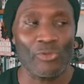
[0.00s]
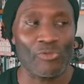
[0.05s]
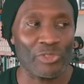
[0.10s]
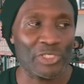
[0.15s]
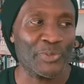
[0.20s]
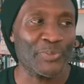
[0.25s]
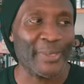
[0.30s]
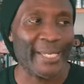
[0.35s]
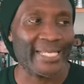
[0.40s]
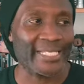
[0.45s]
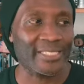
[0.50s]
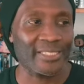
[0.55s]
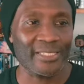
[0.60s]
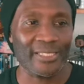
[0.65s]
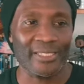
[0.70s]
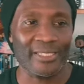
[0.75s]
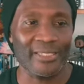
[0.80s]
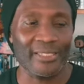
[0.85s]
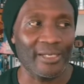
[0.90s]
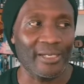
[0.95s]
respect
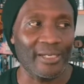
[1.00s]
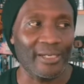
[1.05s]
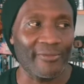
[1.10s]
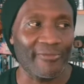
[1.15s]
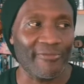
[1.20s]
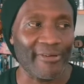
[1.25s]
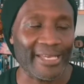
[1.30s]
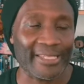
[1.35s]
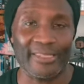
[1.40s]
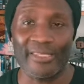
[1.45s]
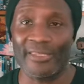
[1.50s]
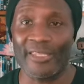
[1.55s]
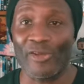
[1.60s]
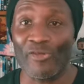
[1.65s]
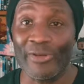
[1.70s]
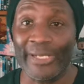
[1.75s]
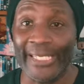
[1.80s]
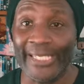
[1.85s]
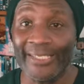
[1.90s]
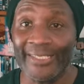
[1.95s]
the fact that
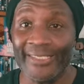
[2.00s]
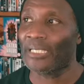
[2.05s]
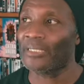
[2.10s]
they're in it.